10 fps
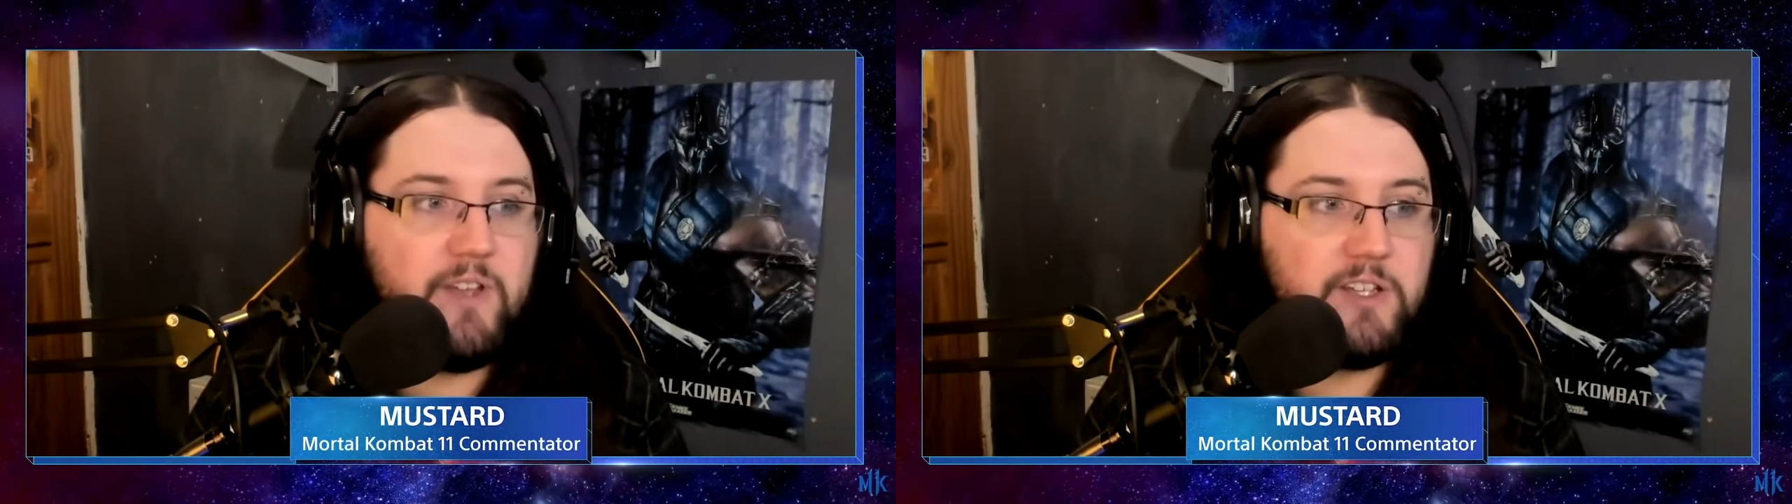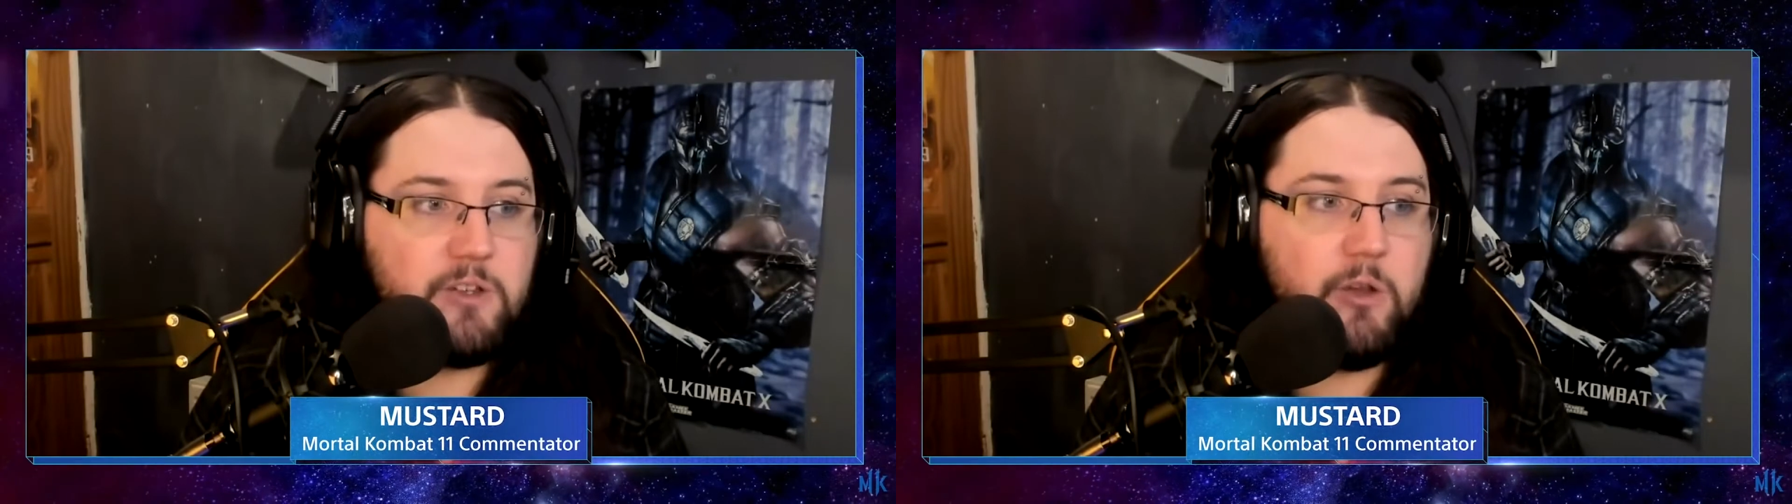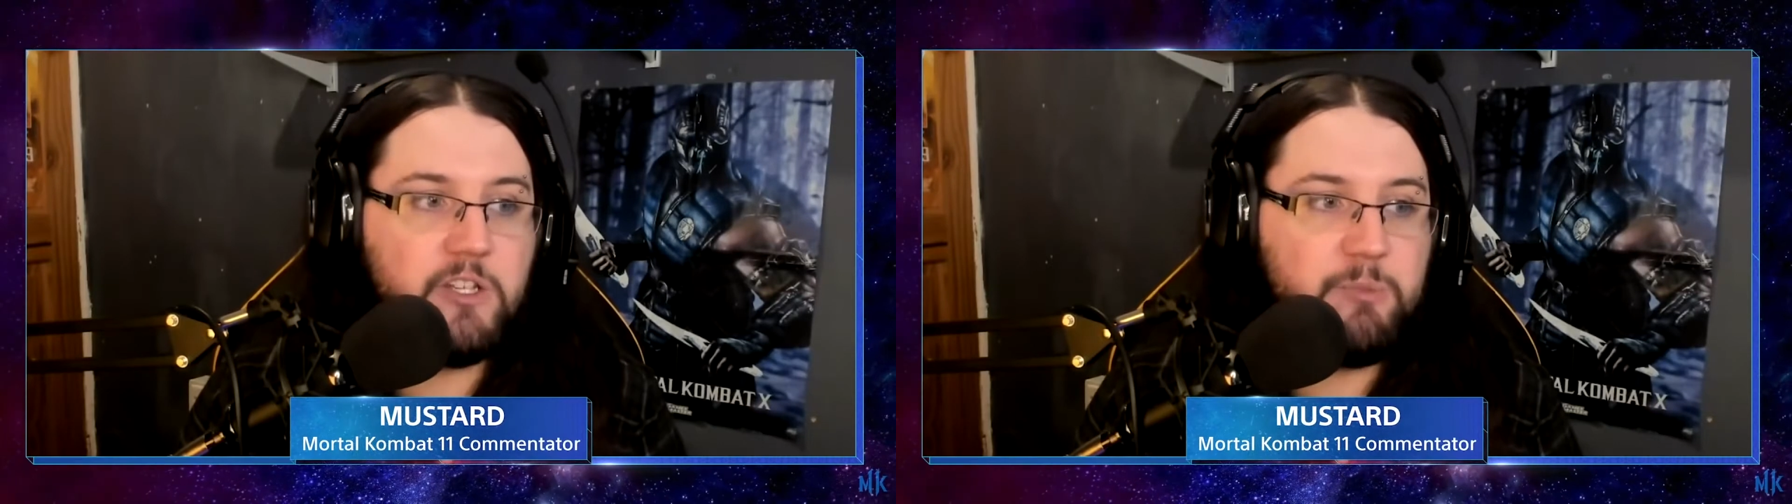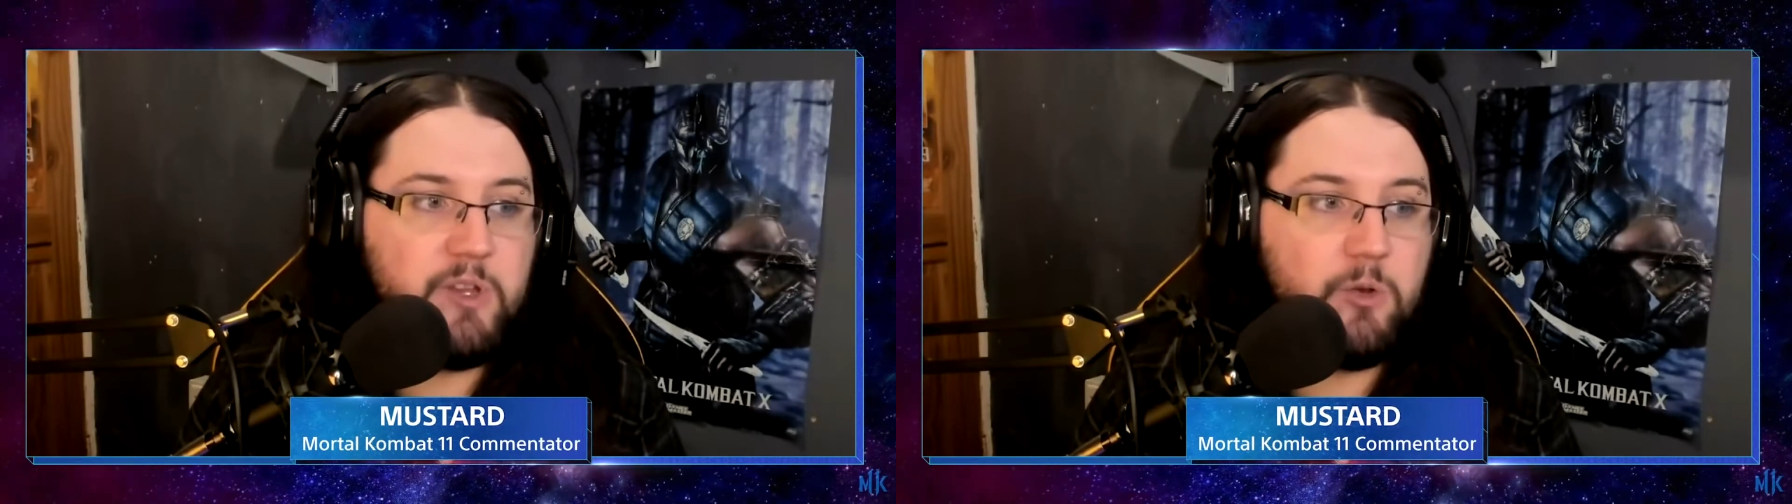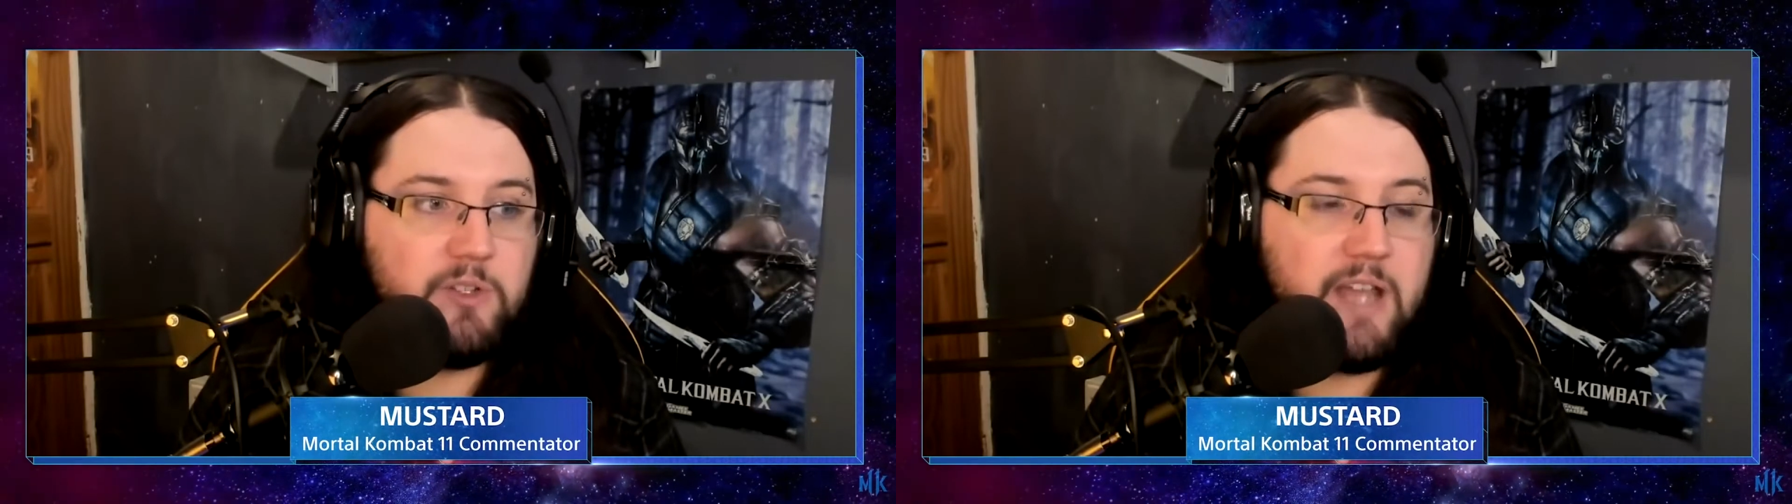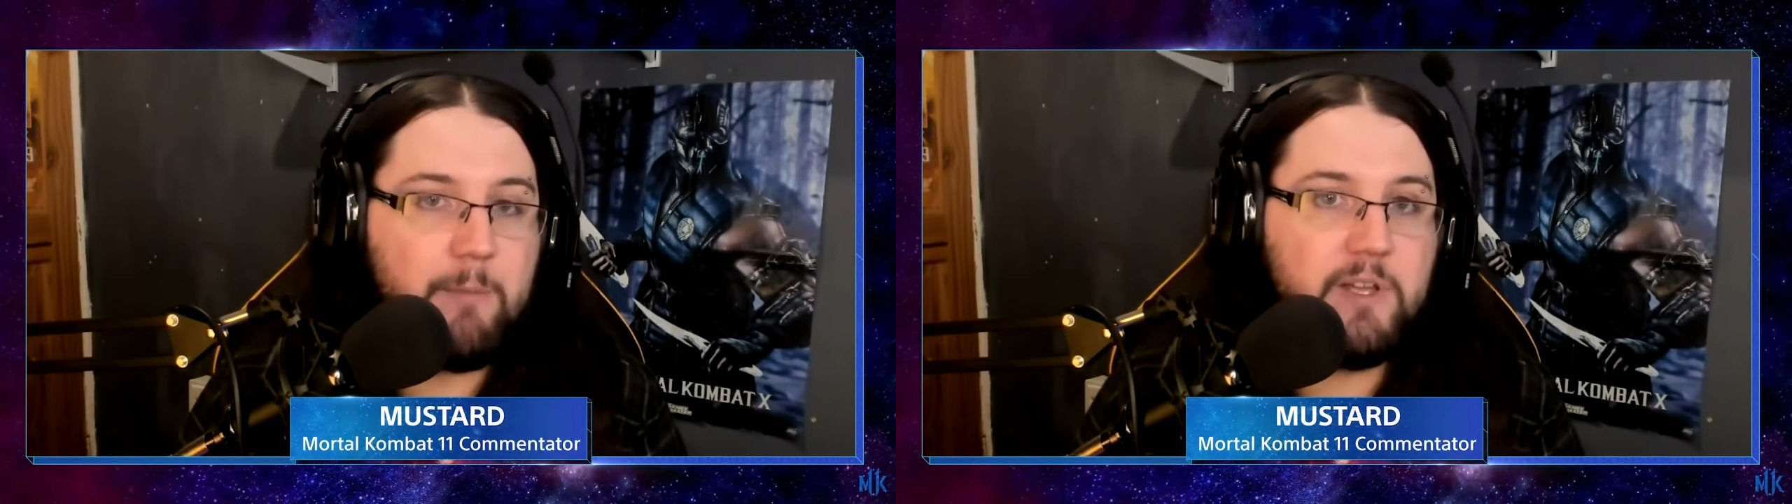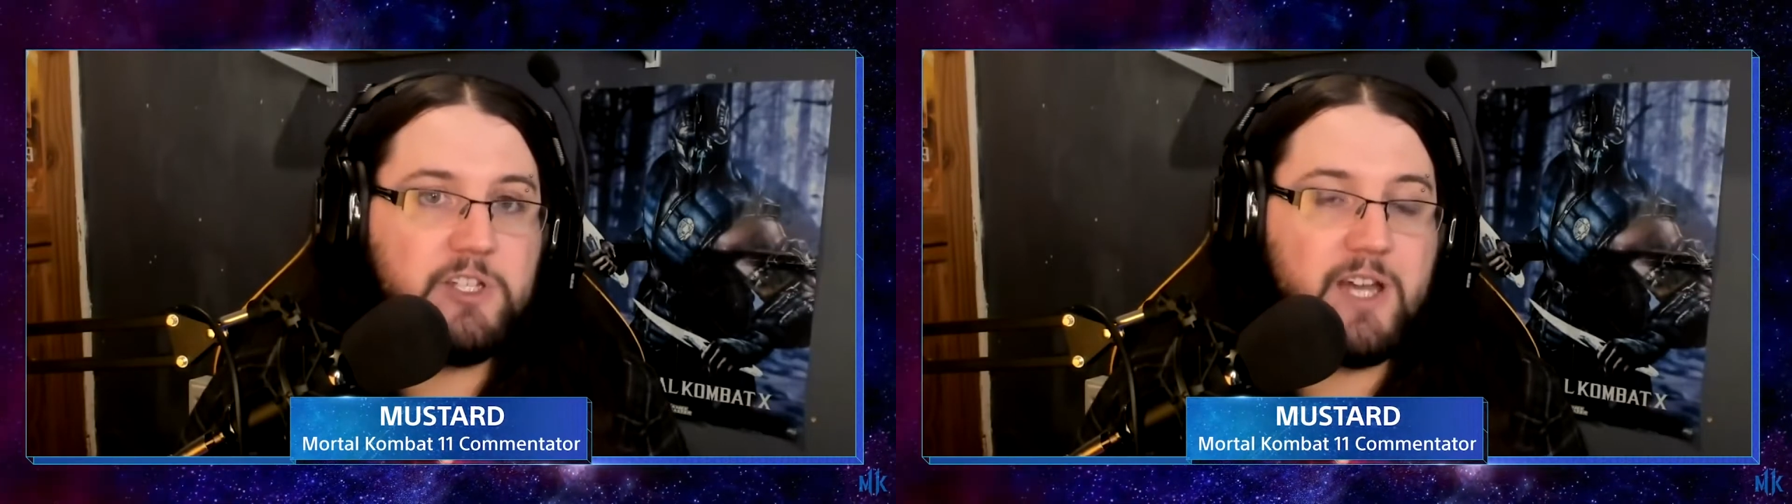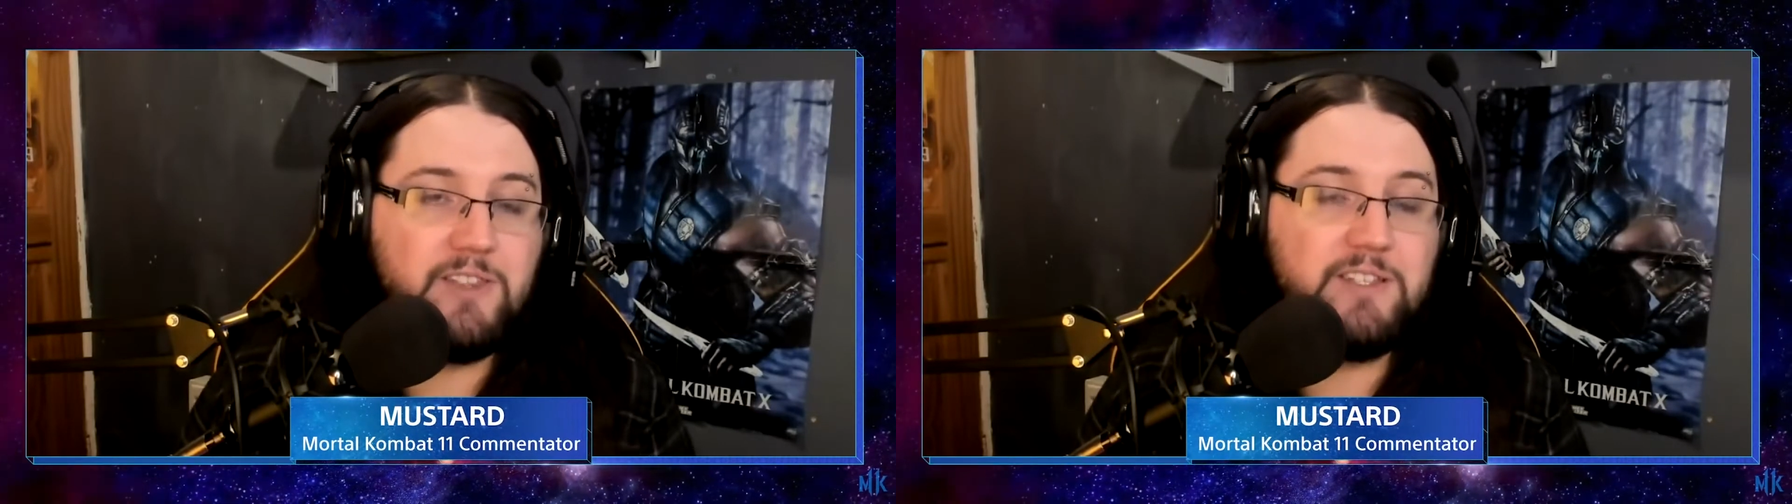is going to be your damage and